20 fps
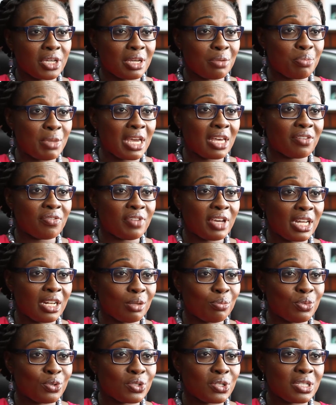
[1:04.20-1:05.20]
can make
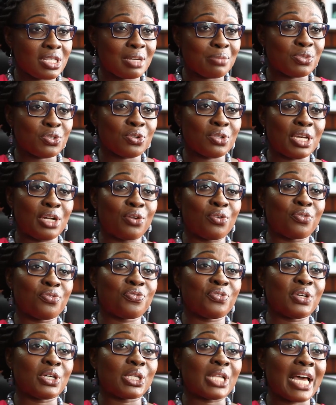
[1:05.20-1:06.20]
available to them so they don't
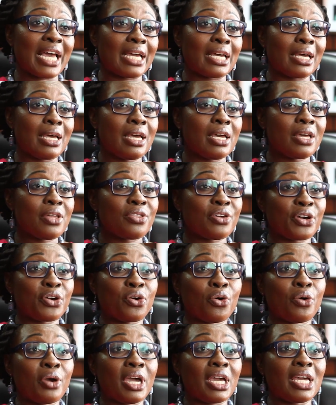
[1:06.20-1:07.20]
feel like they're
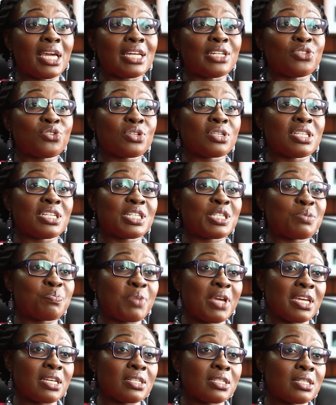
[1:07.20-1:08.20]
going into this
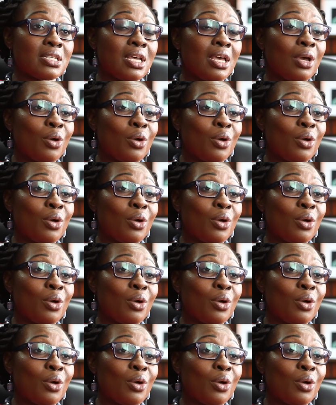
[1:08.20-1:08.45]
space